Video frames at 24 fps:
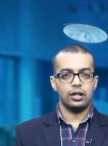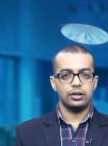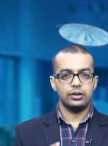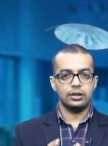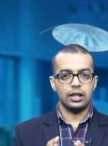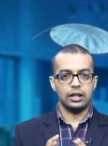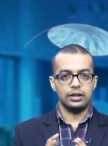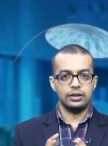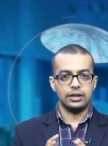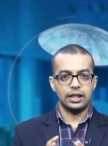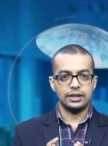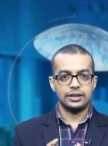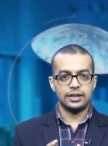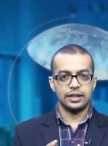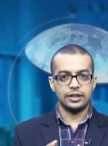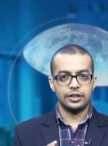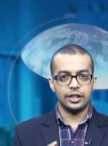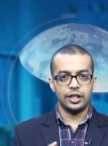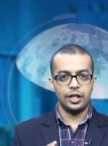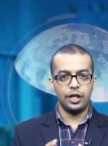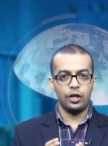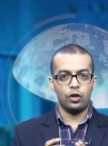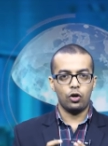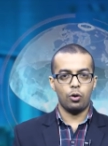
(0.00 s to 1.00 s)
the
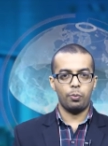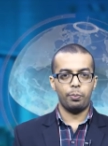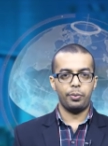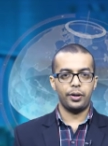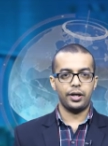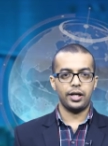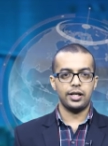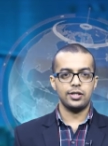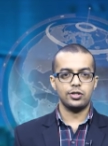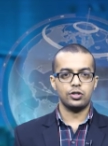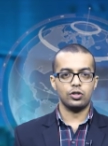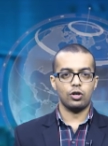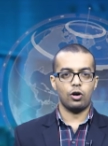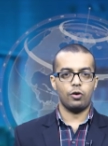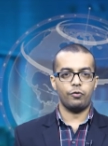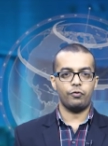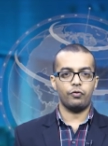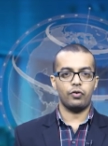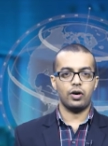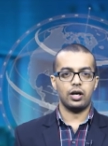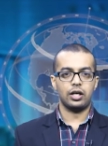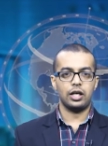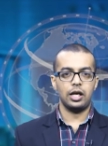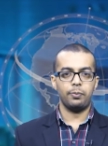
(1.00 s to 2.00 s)
necessary competence of
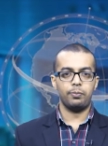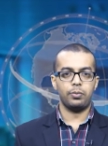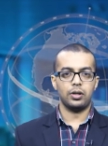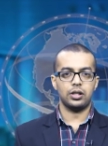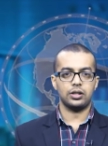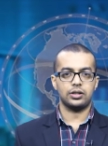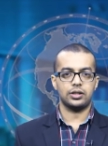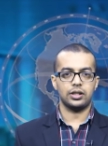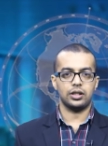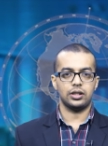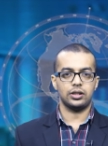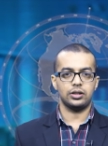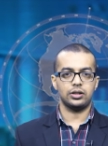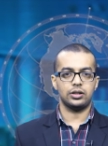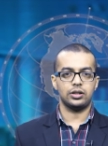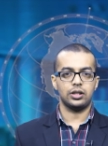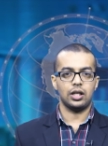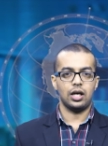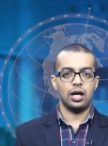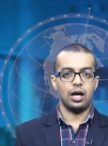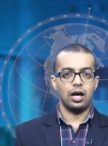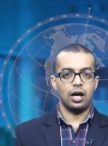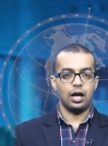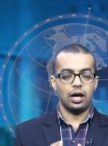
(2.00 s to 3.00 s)
working persons
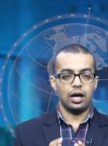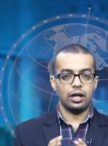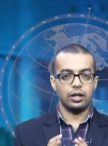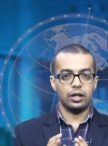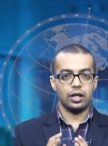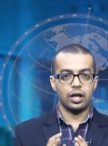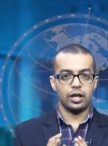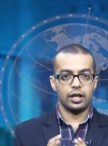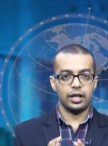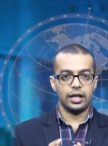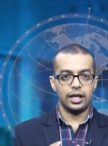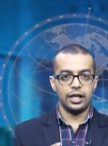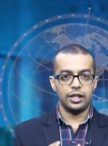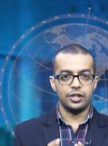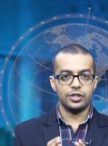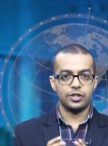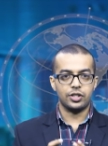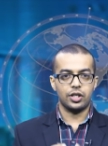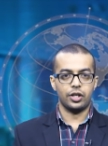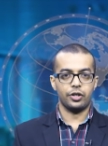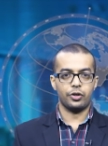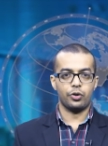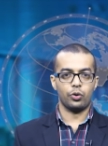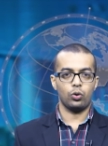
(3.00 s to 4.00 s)
under its
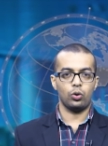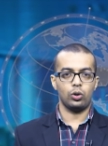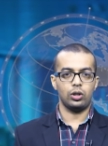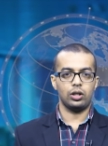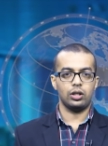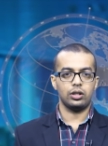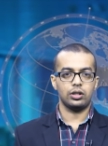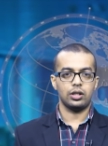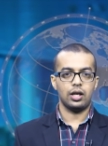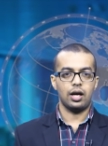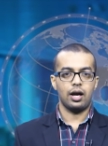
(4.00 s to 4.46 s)
control